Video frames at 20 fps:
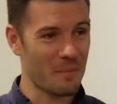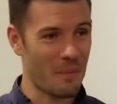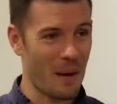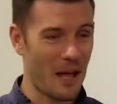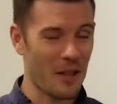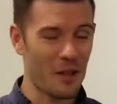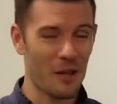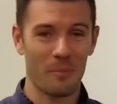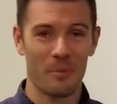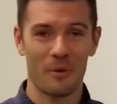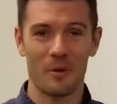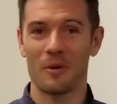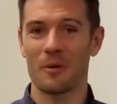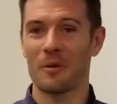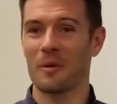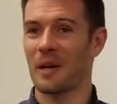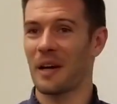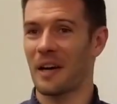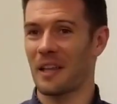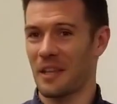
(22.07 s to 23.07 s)
And I've been
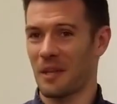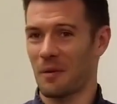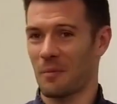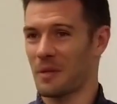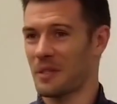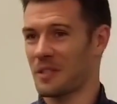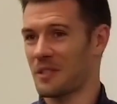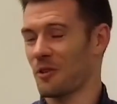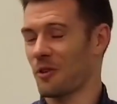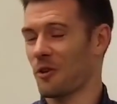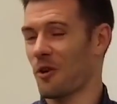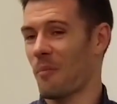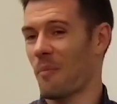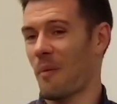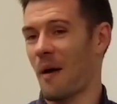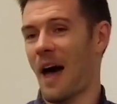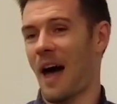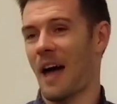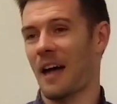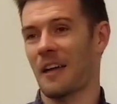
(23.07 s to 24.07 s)
going there for
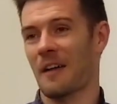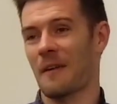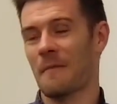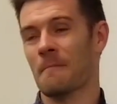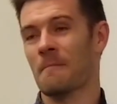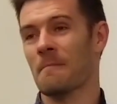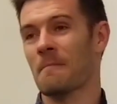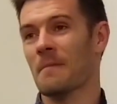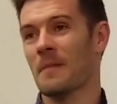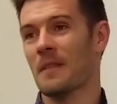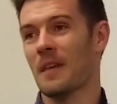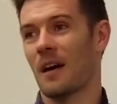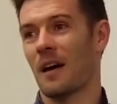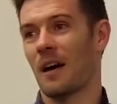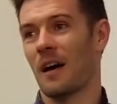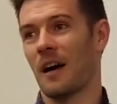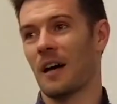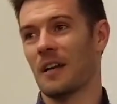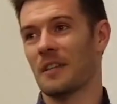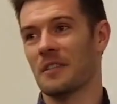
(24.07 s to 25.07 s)
about, I think this
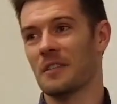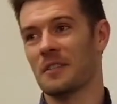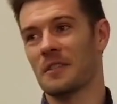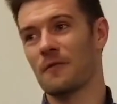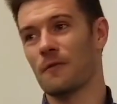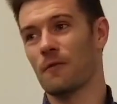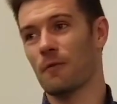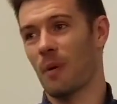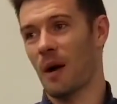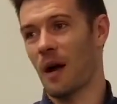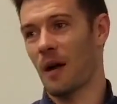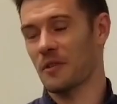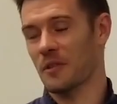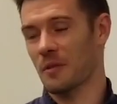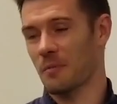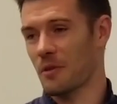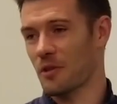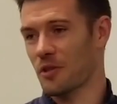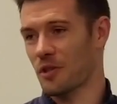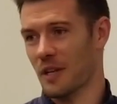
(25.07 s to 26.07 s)
is my 18th
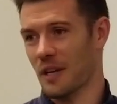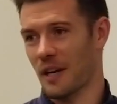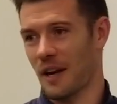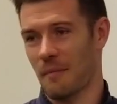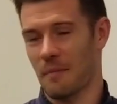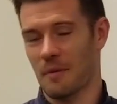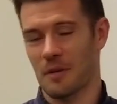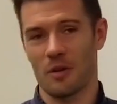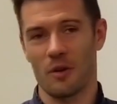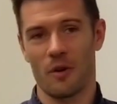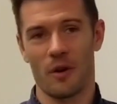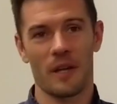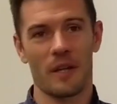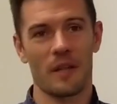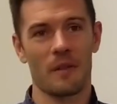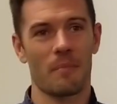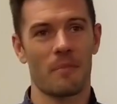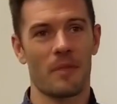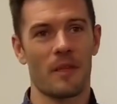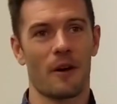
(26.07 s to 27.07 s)
retreat this year
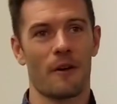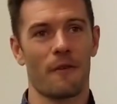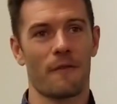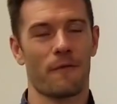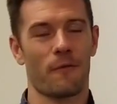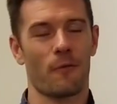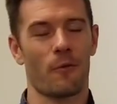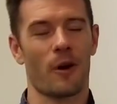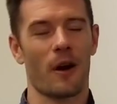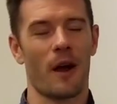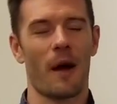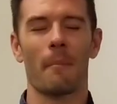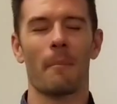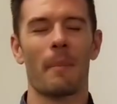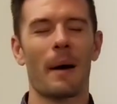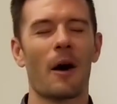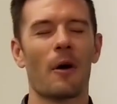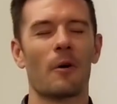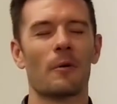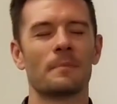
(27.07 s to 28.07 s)
without missing.
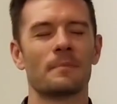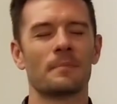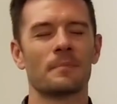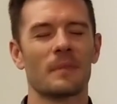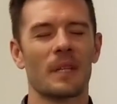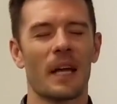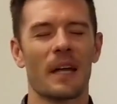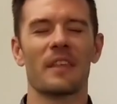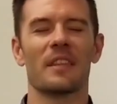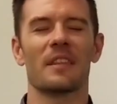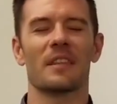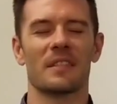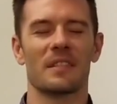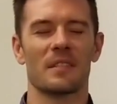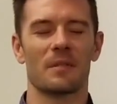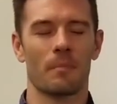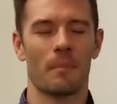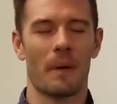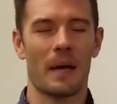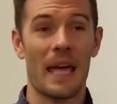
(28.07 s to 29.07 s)
And
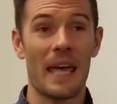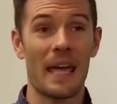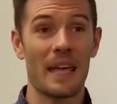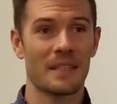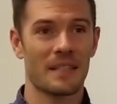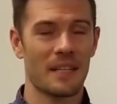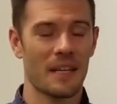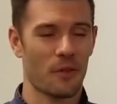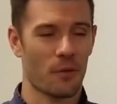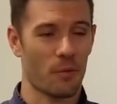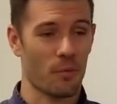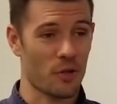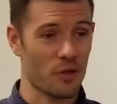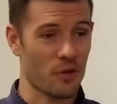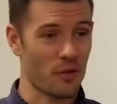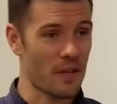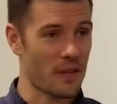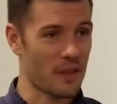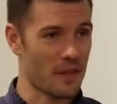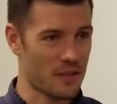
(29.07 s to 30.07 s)

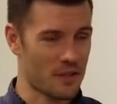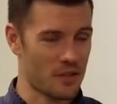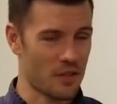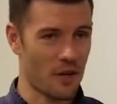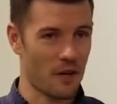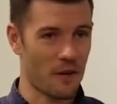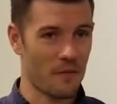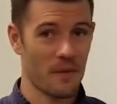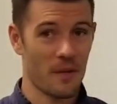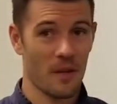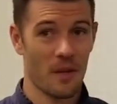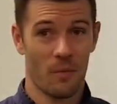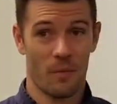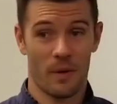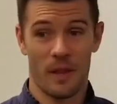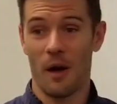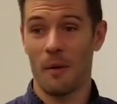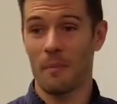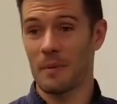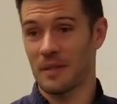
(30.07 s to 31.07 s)
I've skipped weddings
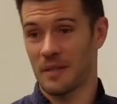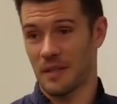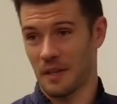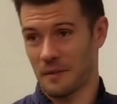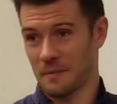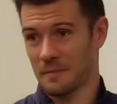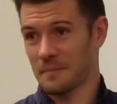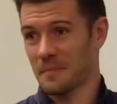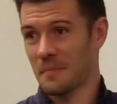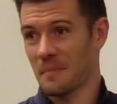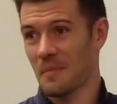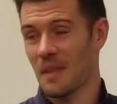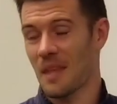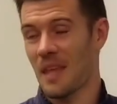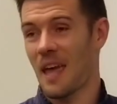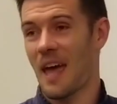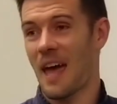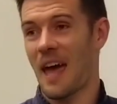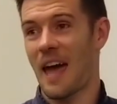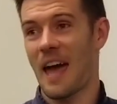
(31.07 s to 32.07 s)
of friends to go to
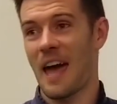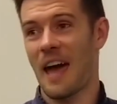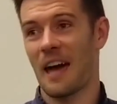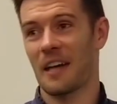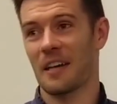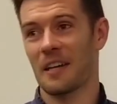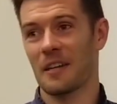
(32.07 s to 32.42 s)
retreat.